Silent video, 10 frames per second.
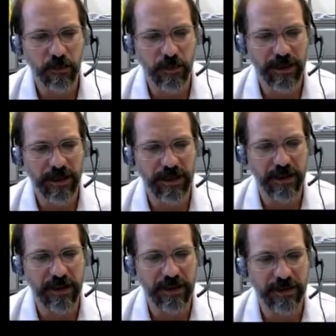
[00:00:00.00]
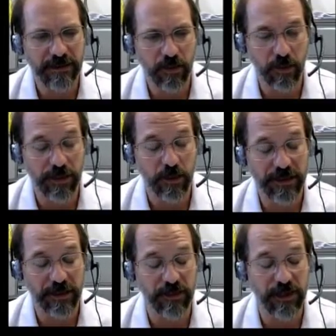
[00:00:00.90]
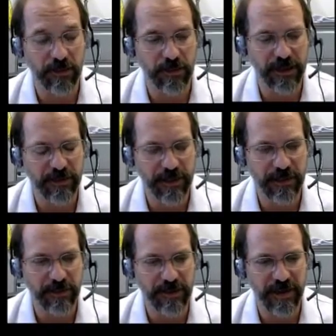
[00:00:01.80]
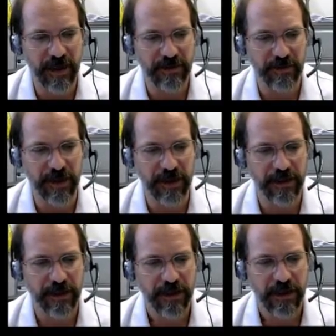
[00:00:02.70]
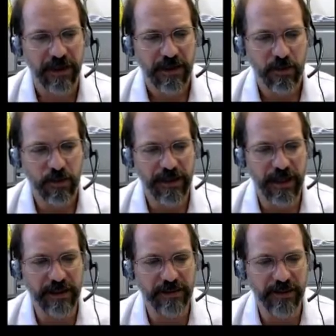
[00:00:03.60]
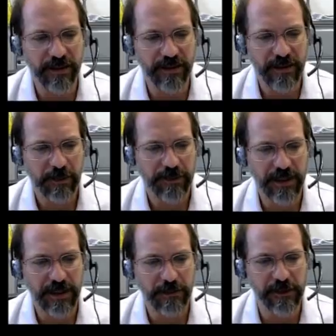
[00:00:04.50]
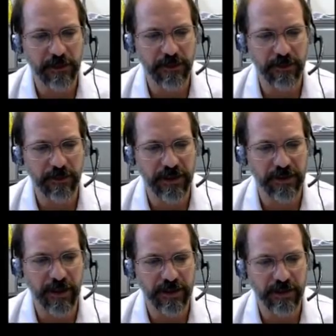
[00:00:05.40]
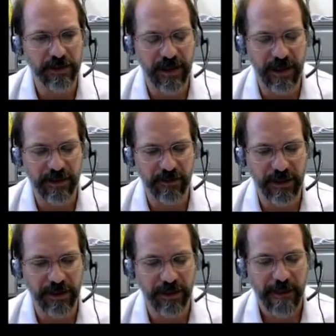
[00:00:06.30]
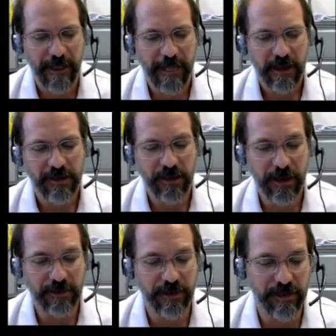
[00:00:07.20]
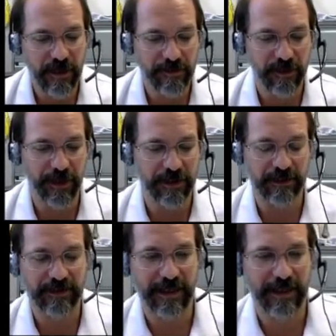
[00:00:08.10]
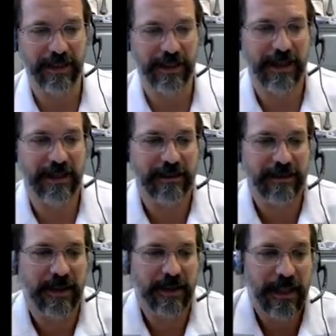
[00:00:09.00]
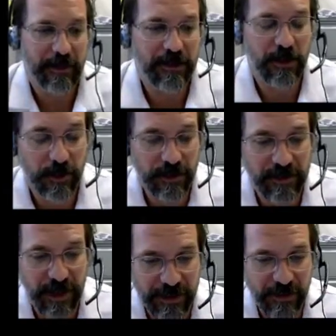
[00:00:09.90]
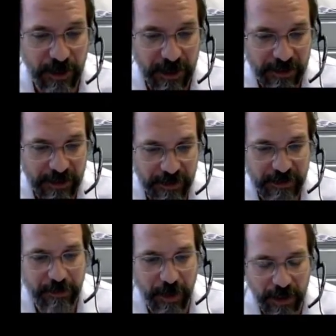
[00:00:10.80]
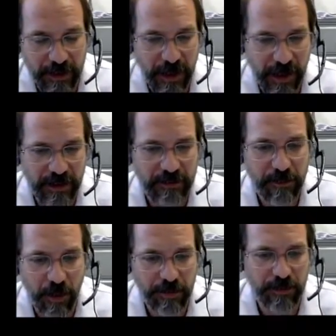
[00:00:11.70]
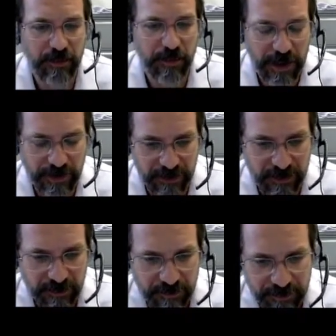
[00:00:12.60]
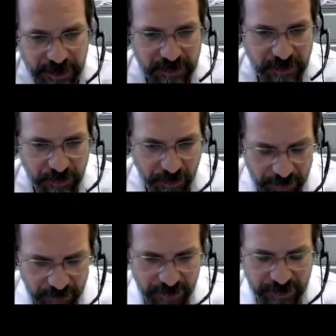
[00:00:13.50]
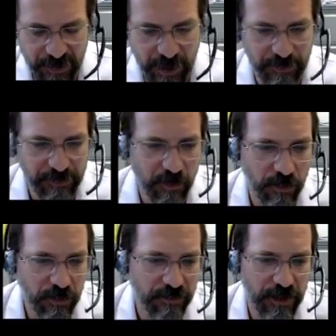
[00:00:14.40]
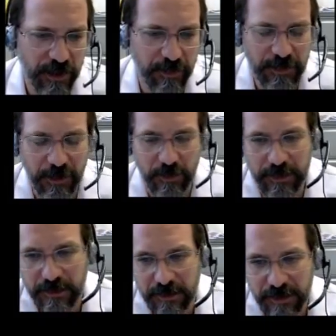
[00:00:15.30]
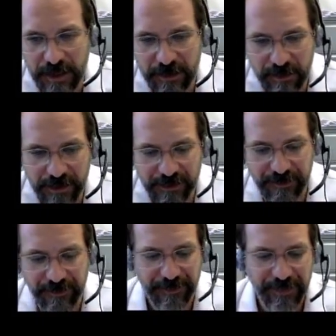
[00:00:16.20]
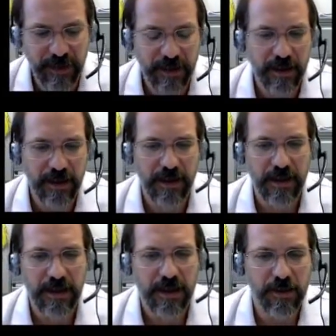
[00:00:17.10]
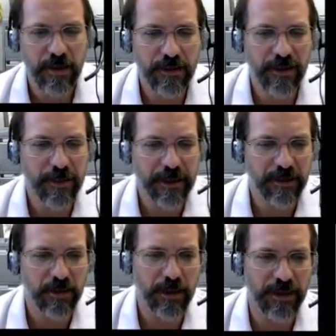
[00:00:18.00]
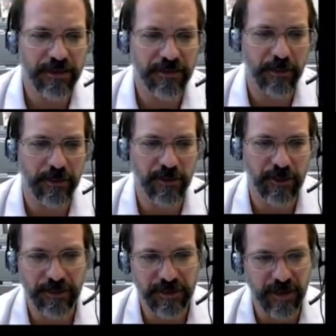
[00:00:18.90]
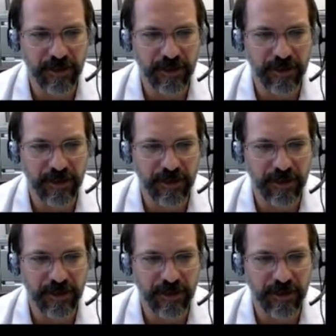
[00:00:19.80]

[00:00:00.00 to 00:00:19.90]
with, or to what degree would we expect it to be saturated with oxygen? How much of the hemoglobin would we expect to be saturated? So out of this comes a basic tenet, and that is that hemoglobin saturation is dependent on partial pressures. That's the primary driving force for hemoglobin saturation. So here they've picked two relative numbers that we've